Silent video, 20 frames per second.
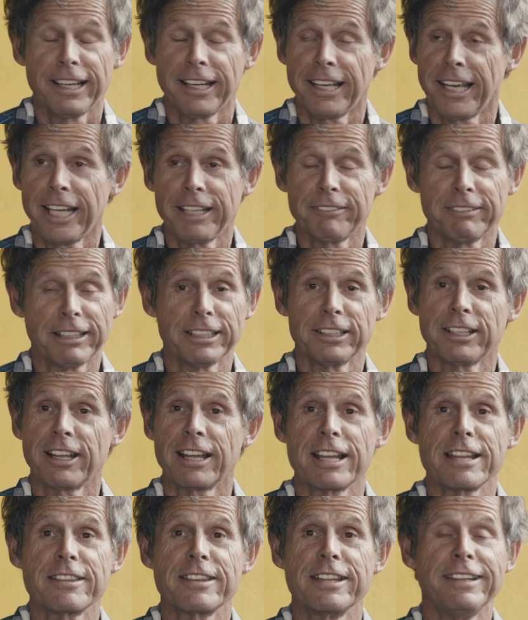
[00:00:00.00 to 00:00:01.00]
Anyway,
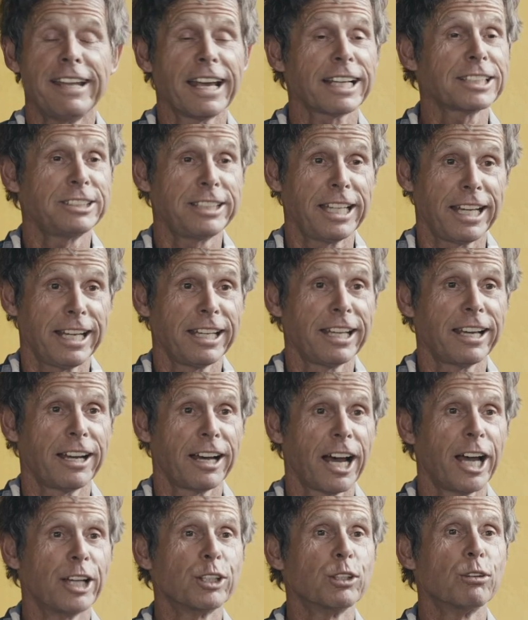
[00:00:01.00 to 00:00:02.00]
the next day
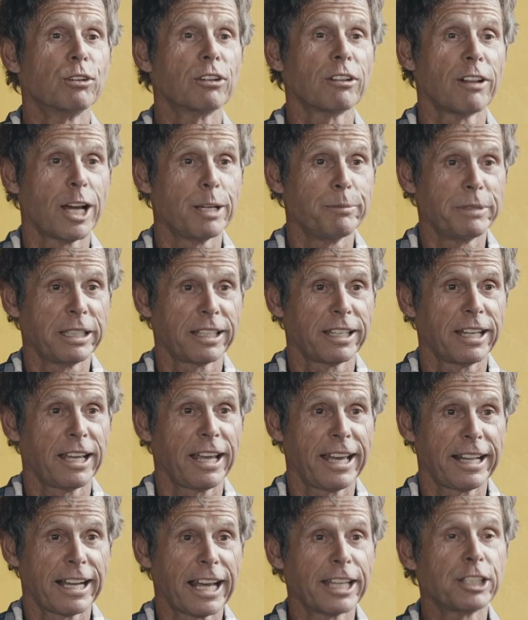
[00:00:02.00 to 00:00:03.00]
I go climbing
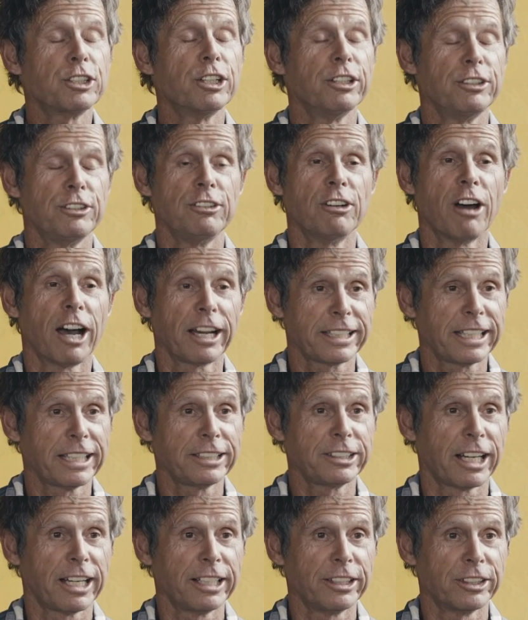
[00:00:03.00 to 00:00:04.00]
and I could not get
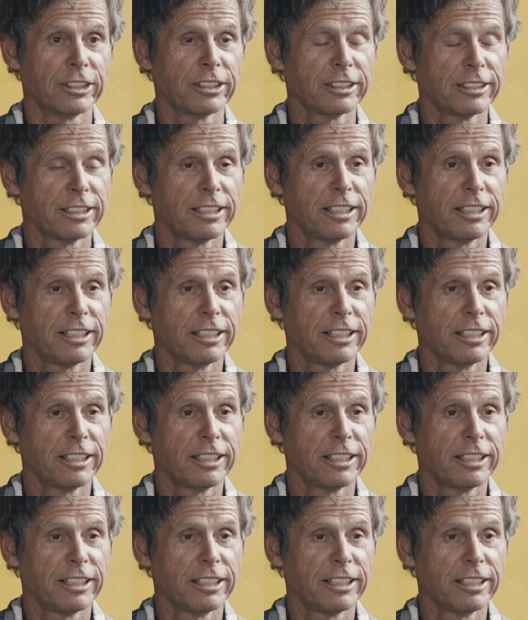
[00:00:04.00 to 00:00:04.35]
tired.